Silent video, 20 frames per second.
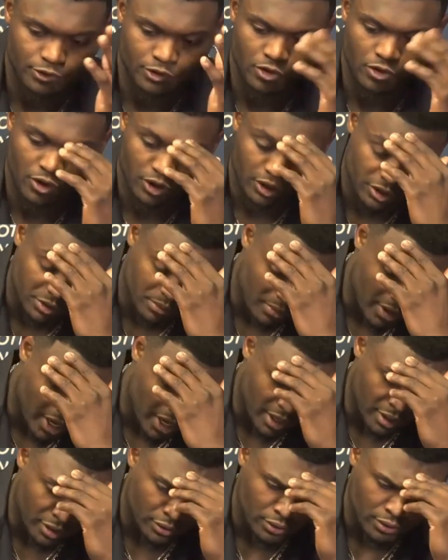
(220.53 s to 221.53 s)
growing as a
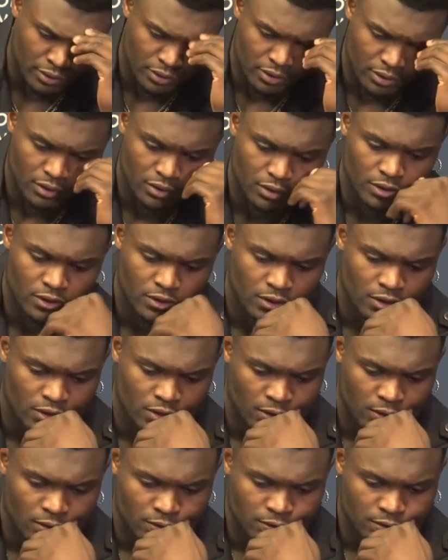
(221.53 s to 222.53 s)
man.
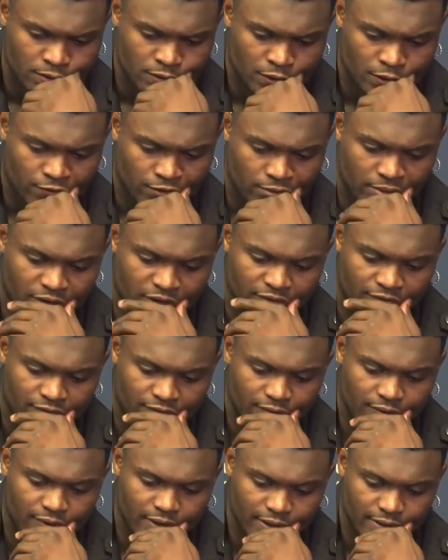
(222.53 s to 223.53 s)
So for me to
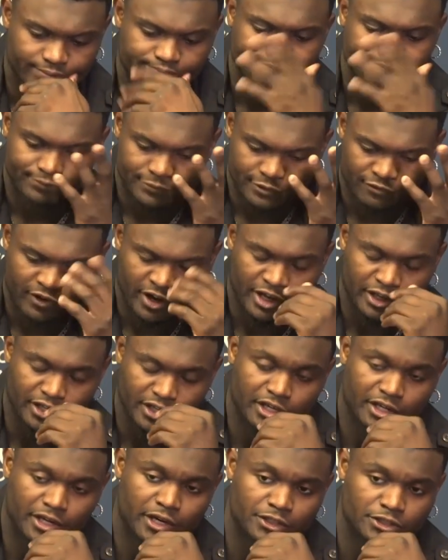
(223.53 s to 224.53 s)

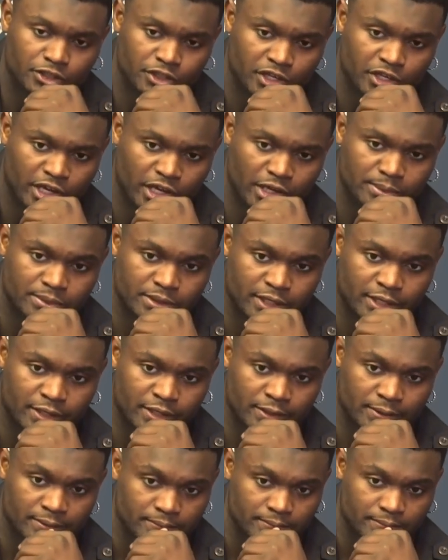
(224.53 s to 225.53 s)
finally hit 100 games,
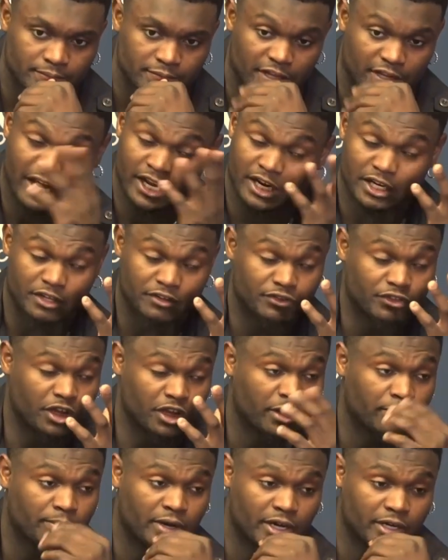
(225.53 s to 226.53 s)
I didn't even
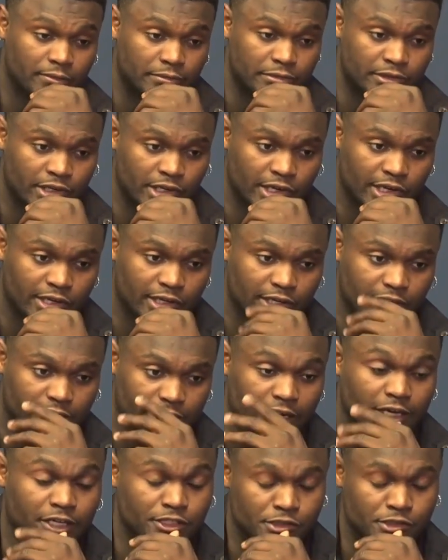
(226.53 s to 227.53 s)
think about it,
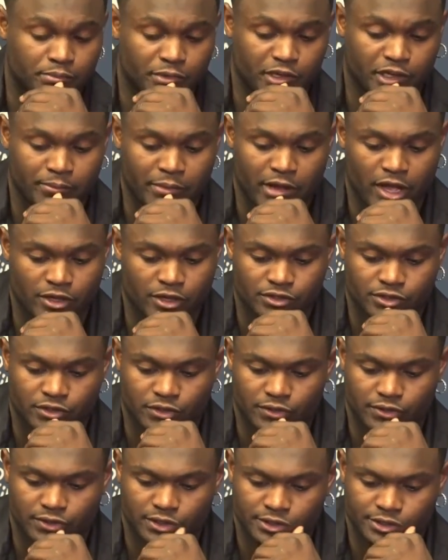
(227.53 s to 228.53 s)
but that is a big
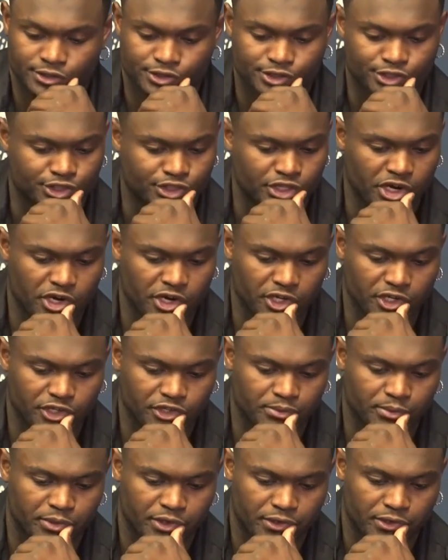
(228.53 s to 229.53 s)
milestone because this journey
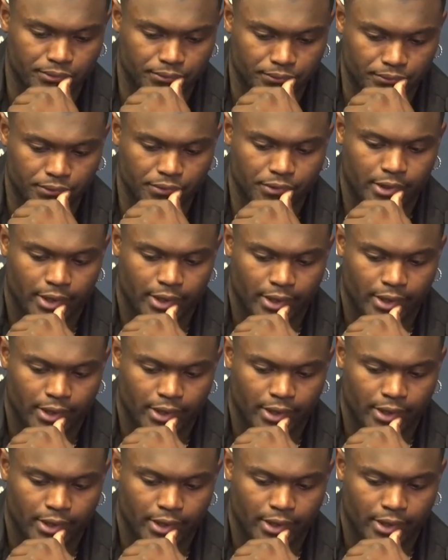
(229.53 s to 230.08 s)
has been,